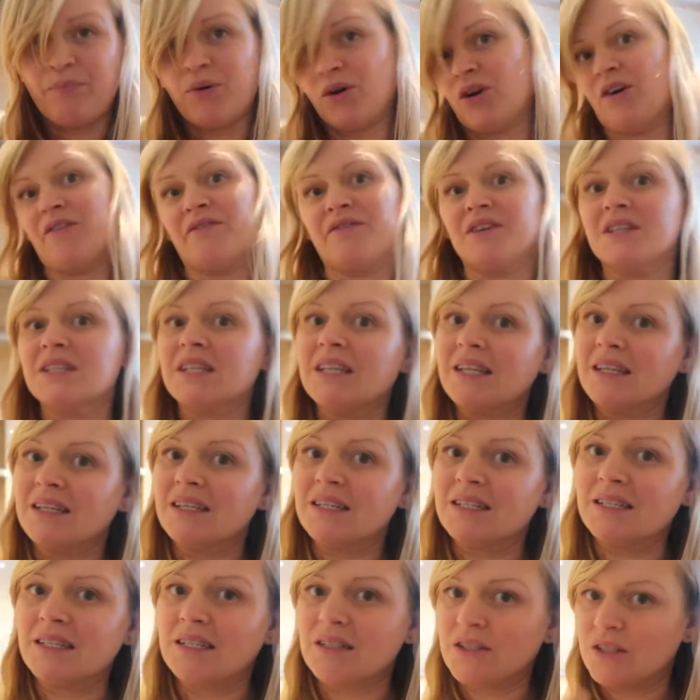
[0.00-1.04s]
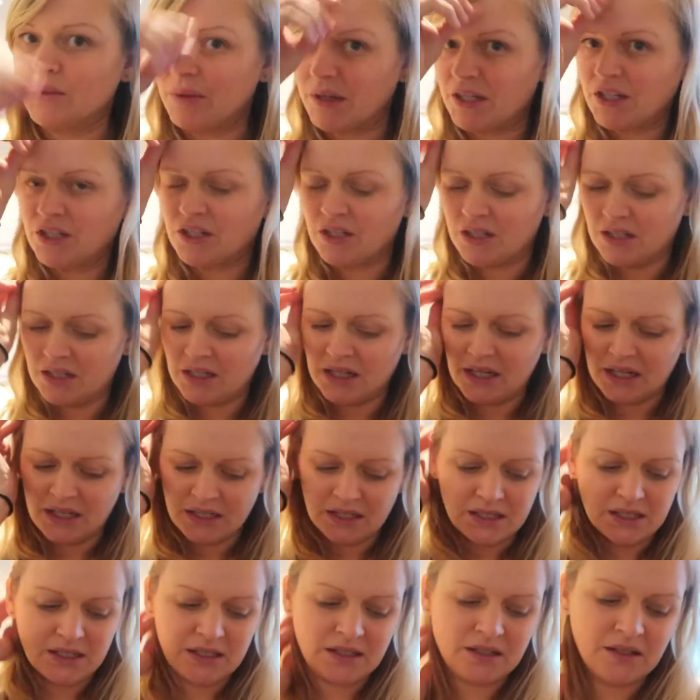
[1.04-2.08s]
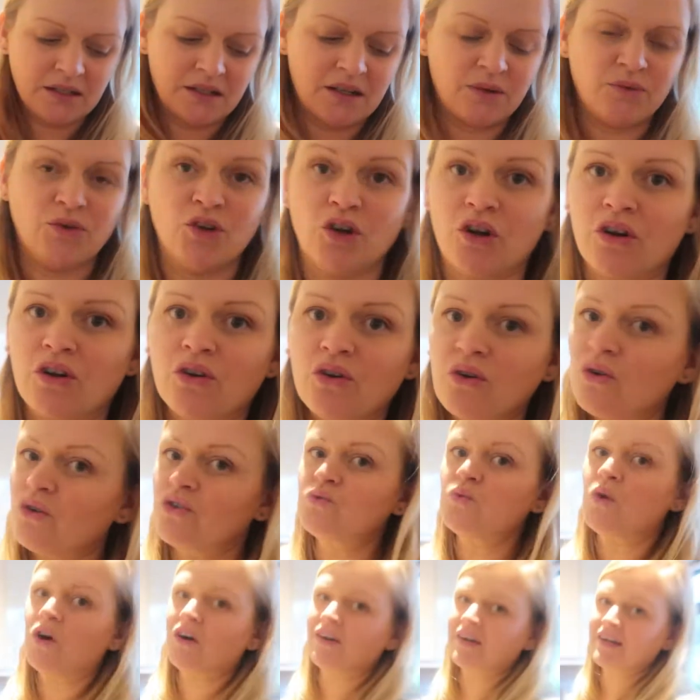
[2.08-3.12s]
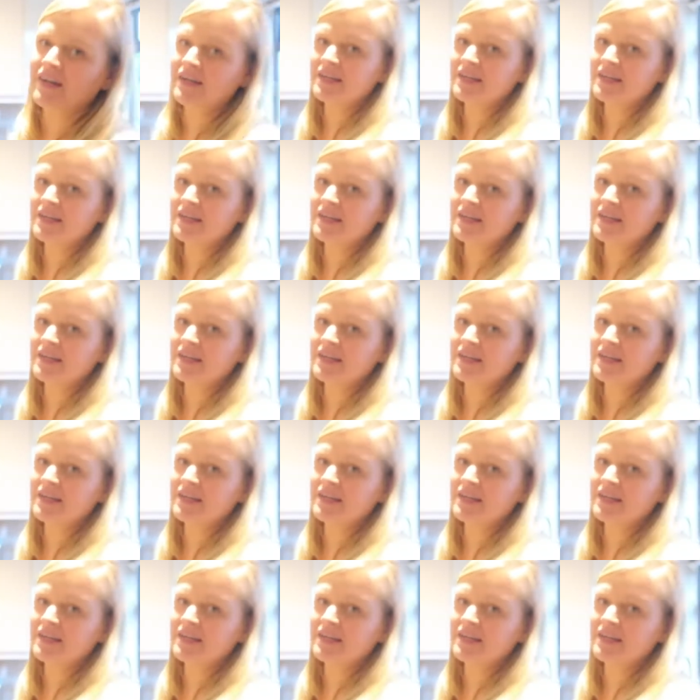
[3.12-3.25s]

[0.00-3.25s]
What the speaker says: but obviously the situation is, you know, not a good one.